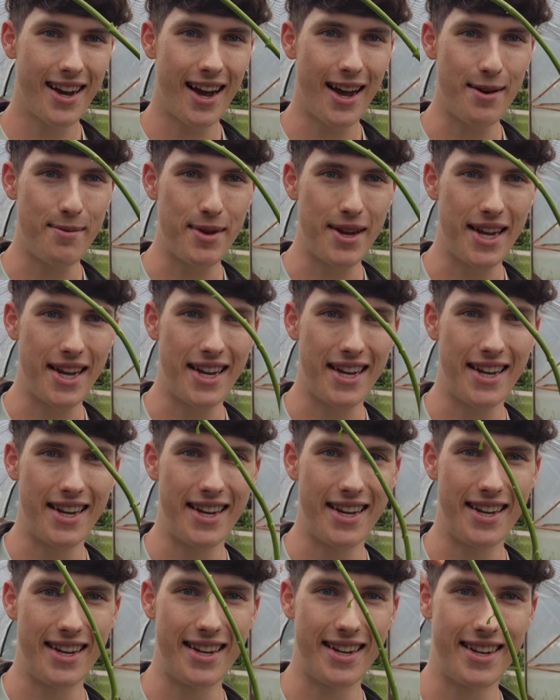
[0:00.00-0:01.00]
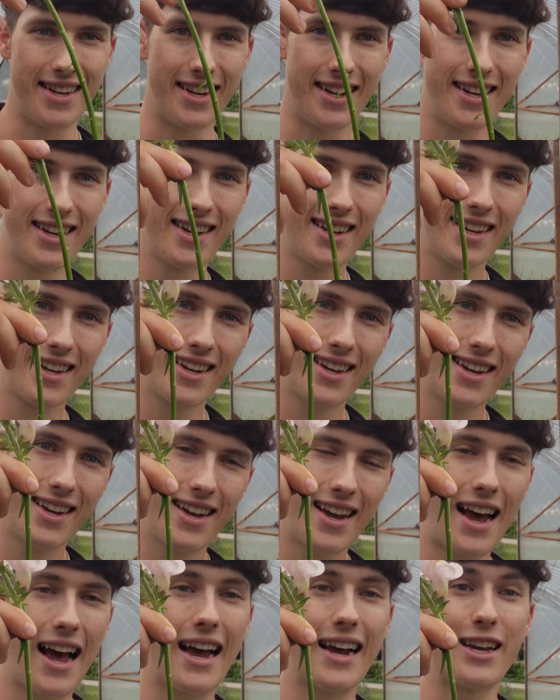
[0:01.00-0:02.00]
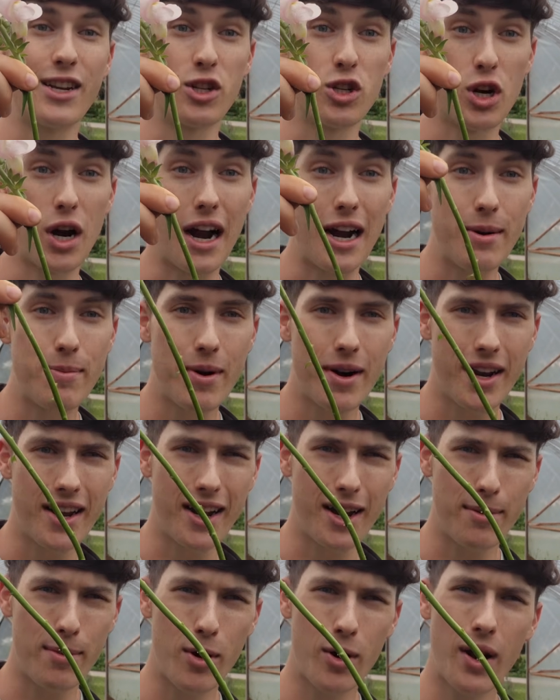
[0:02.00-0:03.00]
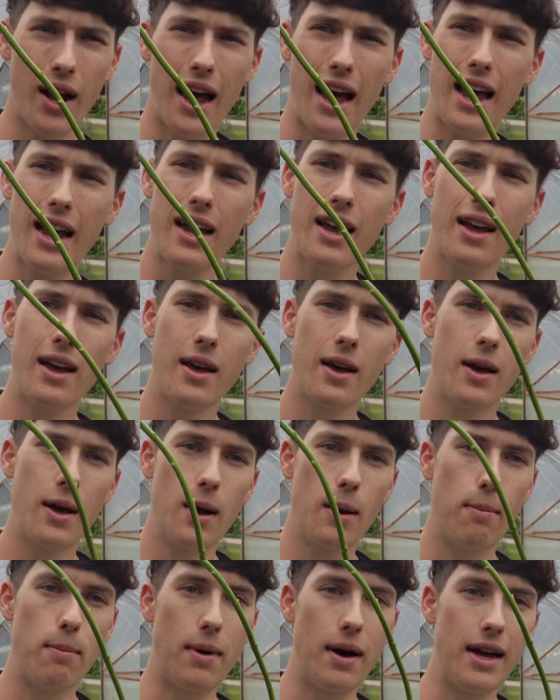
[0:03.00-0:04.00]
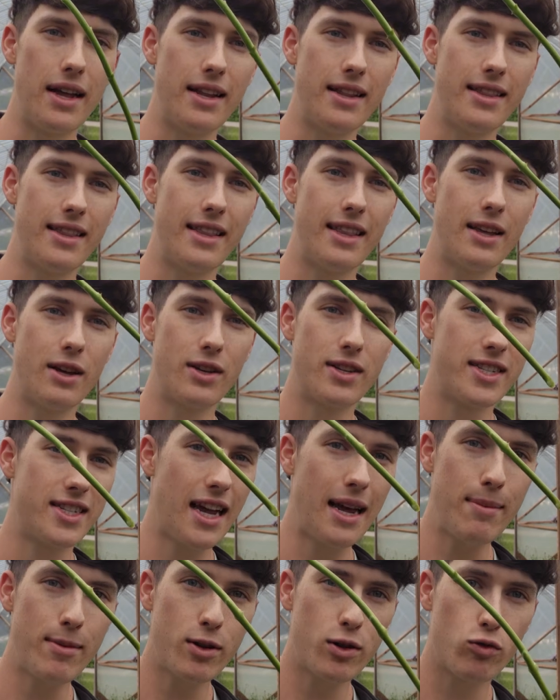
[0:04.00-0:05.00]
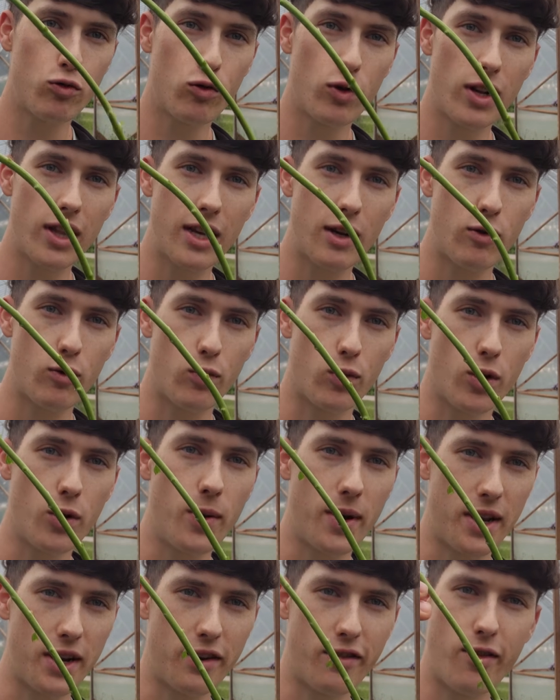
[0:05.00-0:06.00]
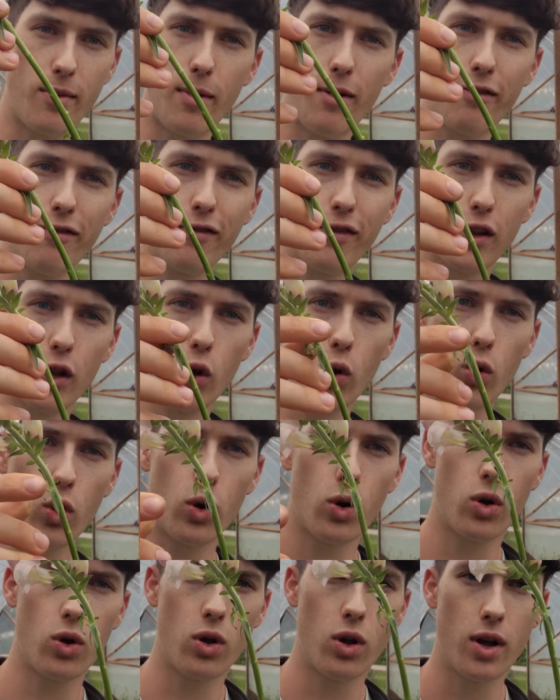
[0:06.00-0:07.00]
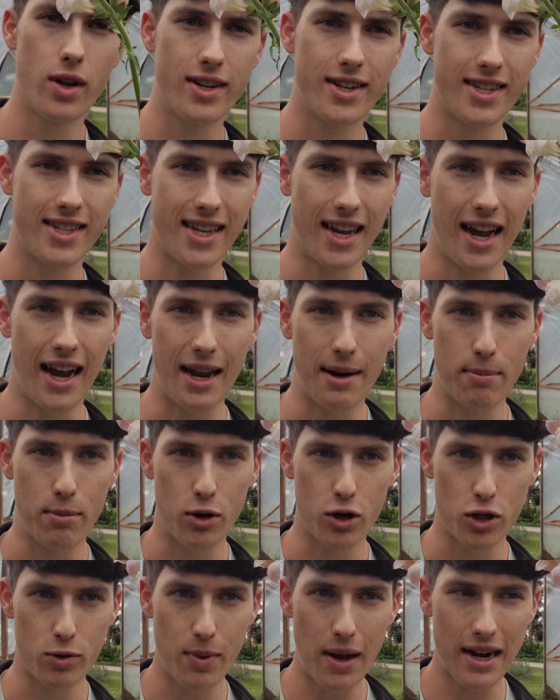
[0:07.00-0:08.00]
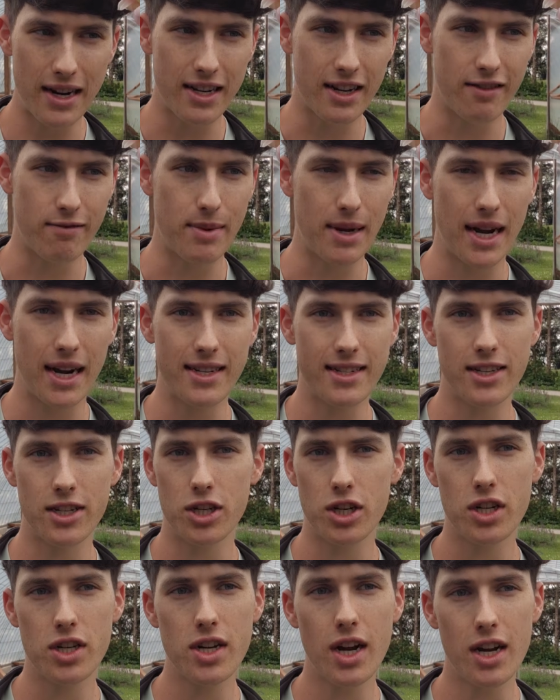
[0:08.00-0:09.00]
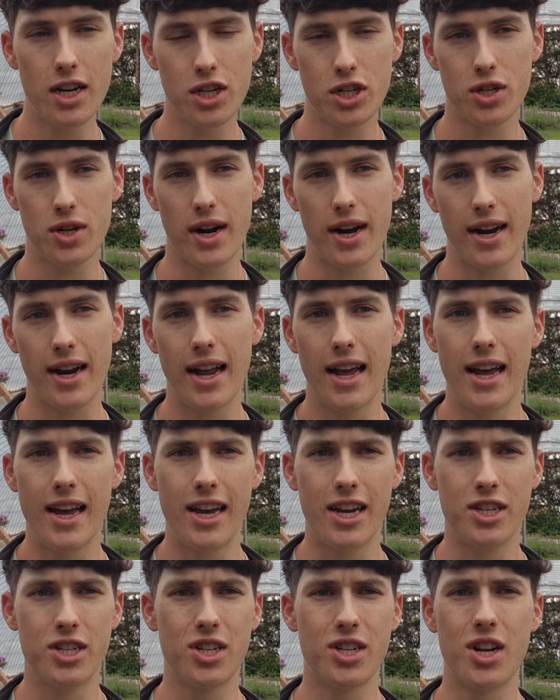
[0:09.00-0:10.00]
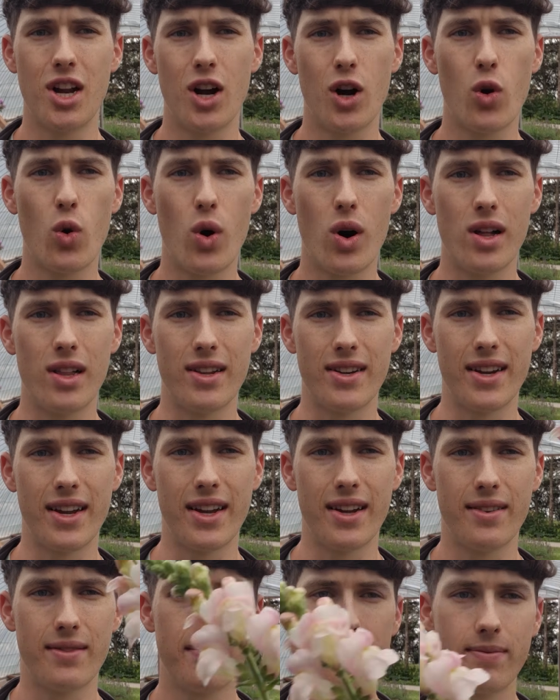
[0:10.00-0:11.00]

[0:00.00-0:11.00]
I mean, I can try to put it in a bouquet, but the stem is really ruined from a floral design perspective because it's just not straight, it's just not quality.